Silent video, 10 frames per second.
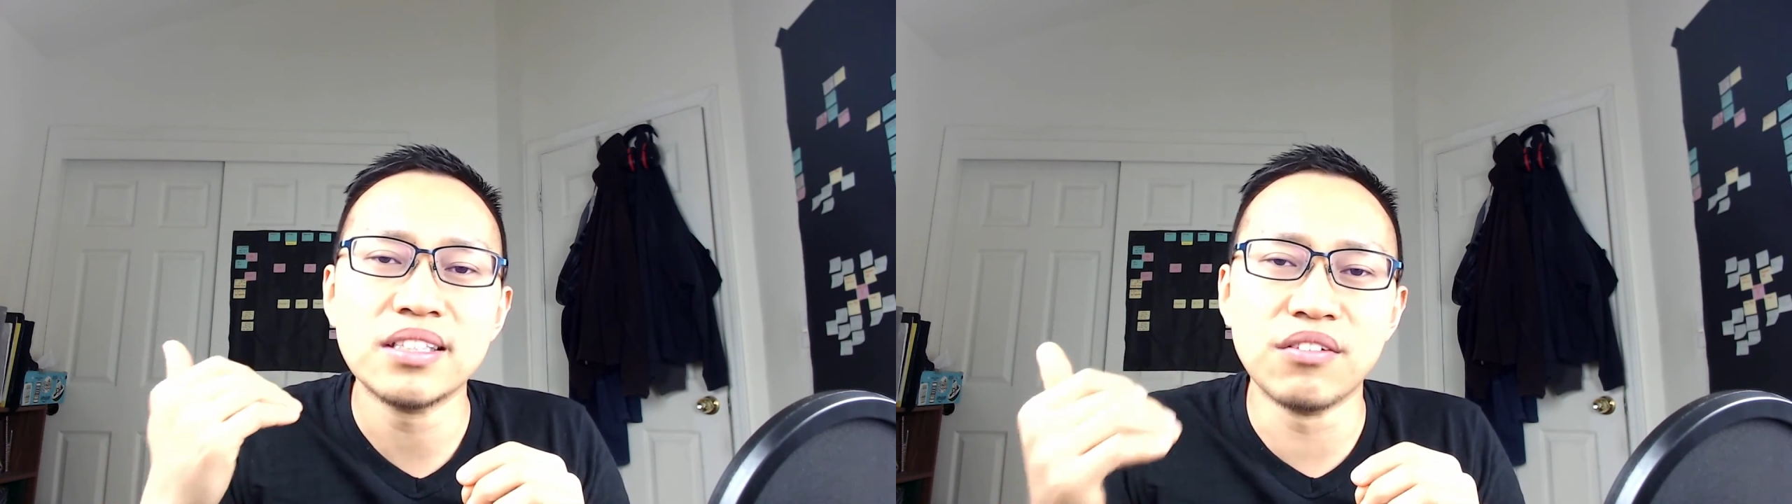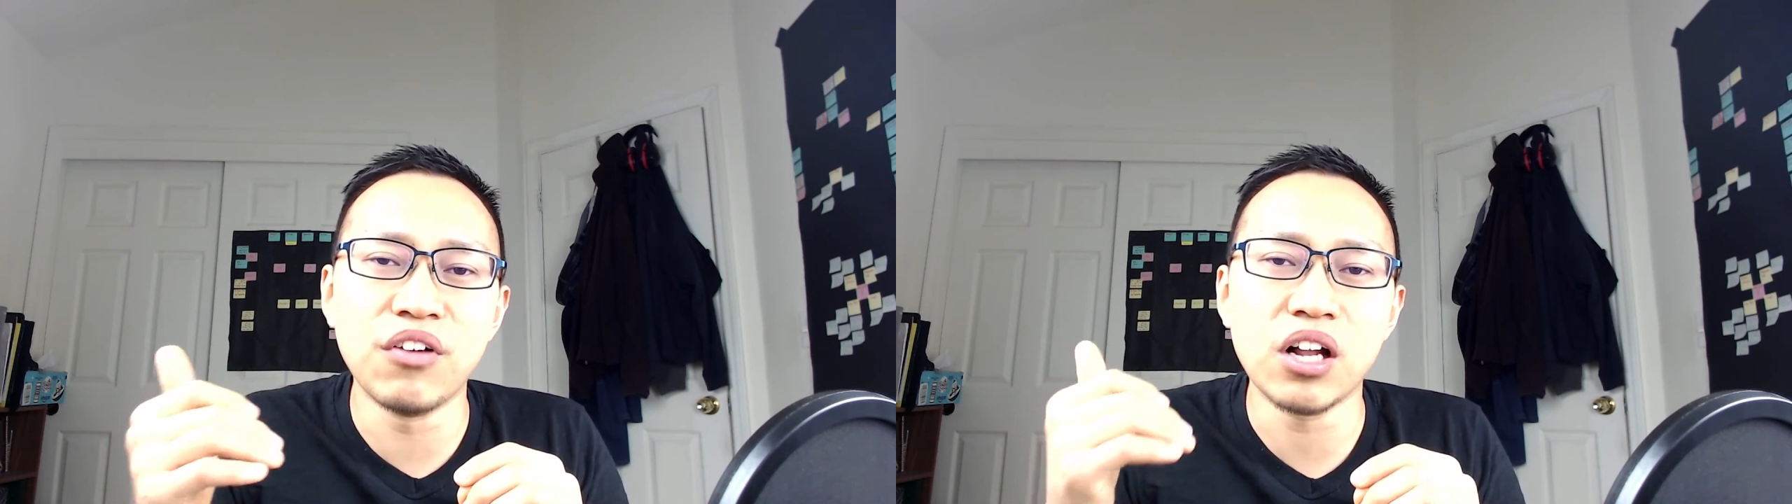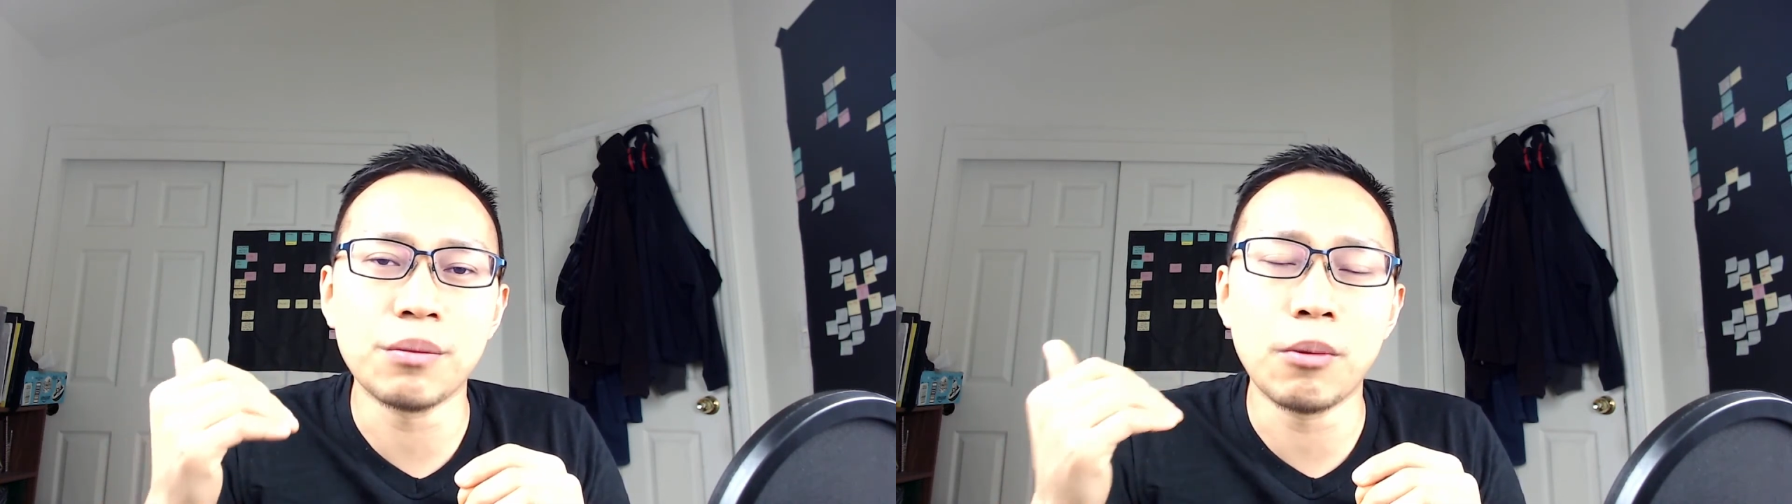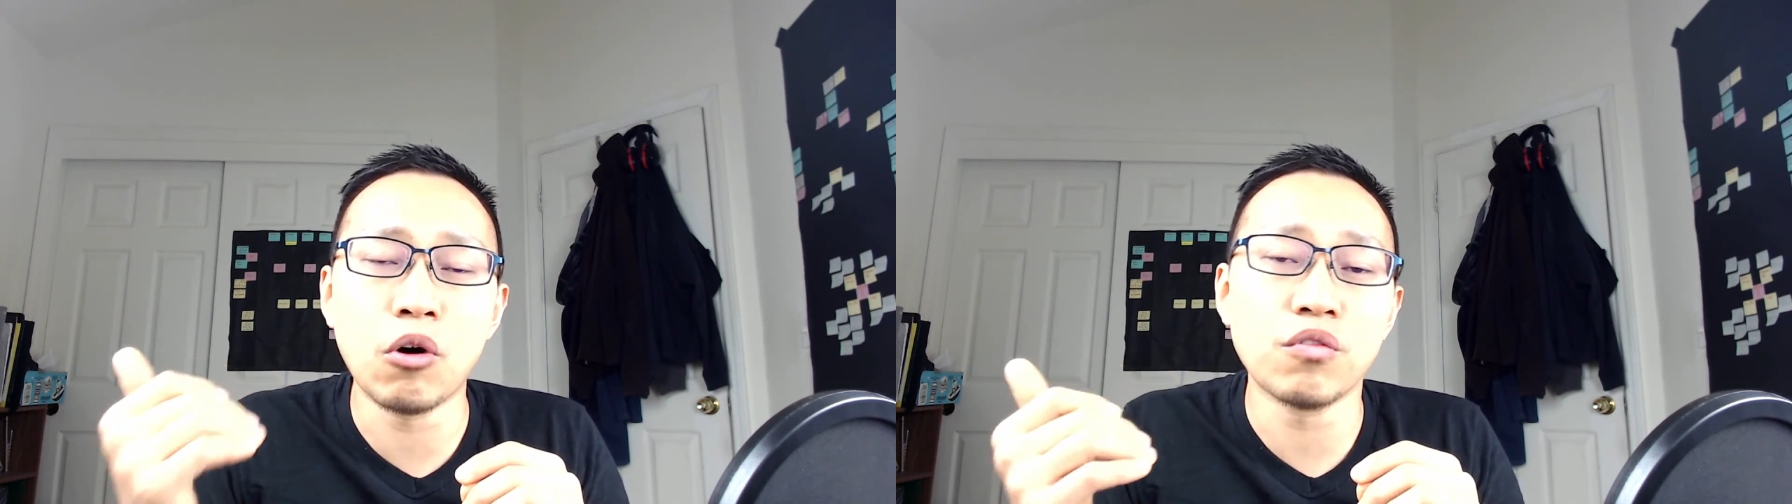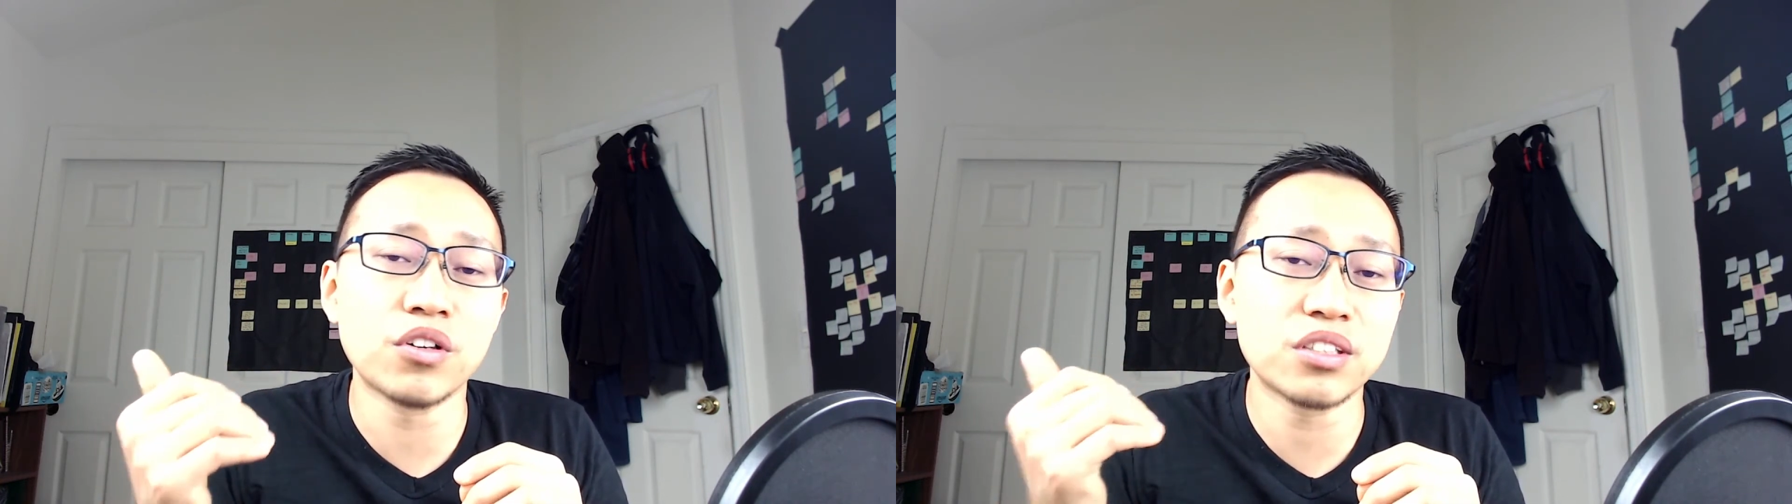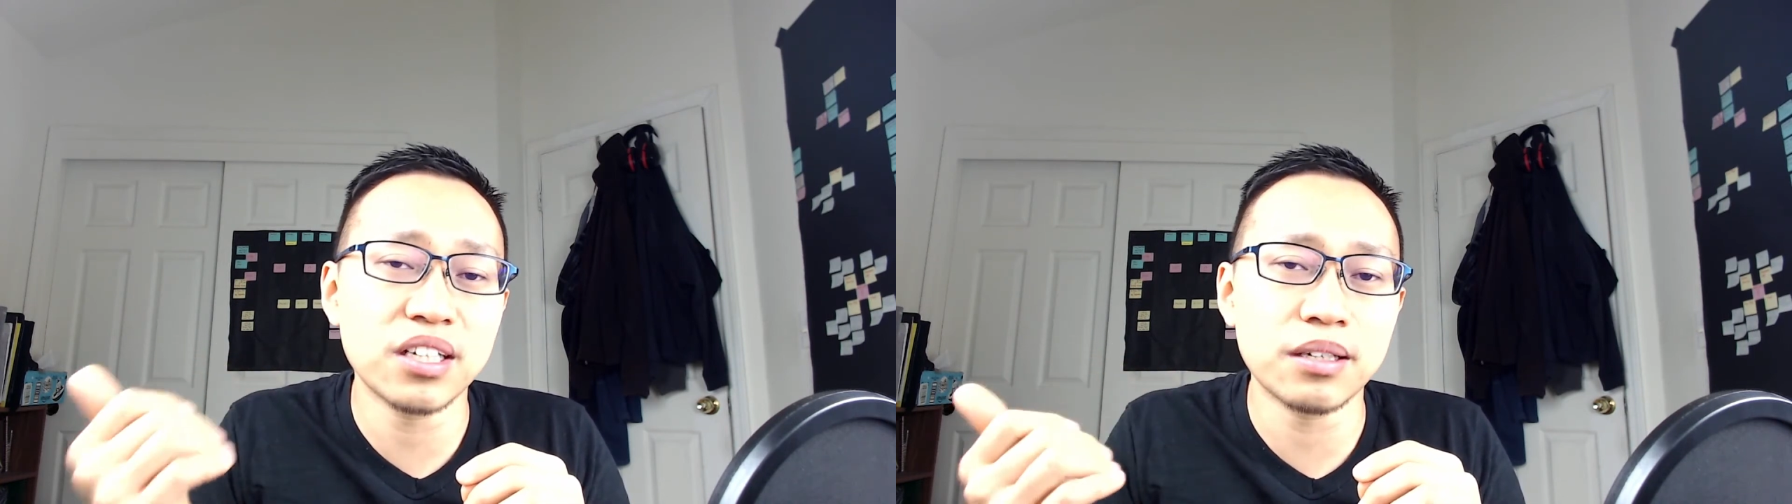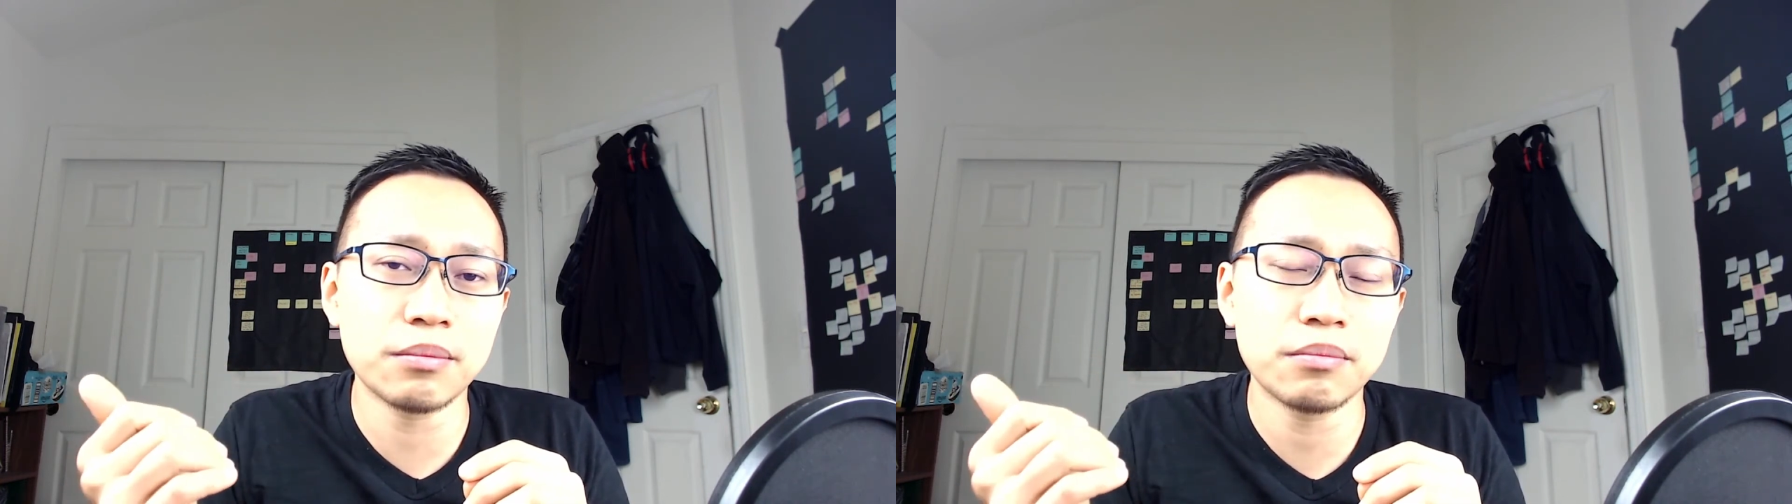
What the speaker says: develop over time.